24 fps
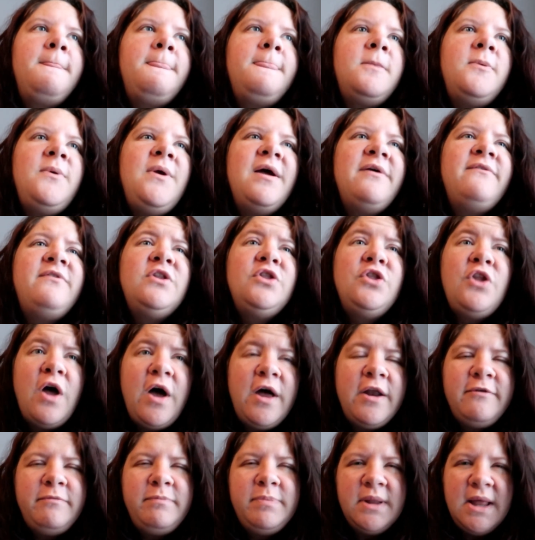We have a
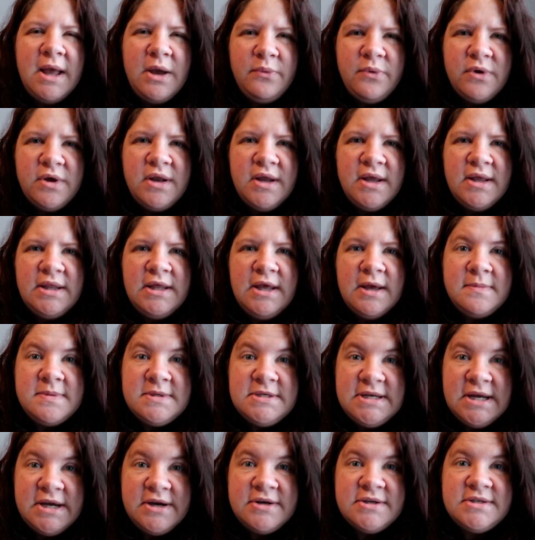lot of plywood in the
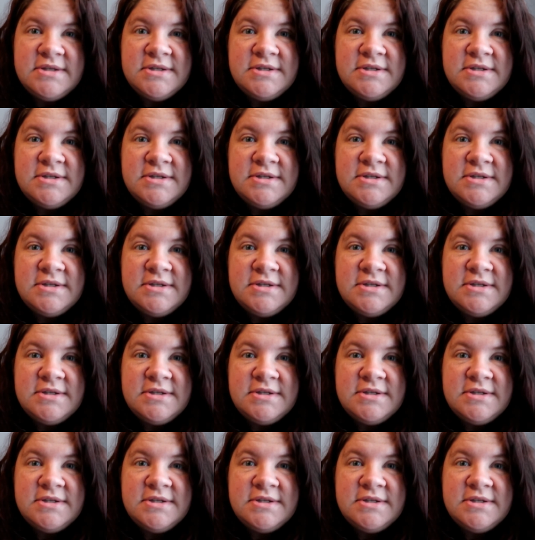upstairs,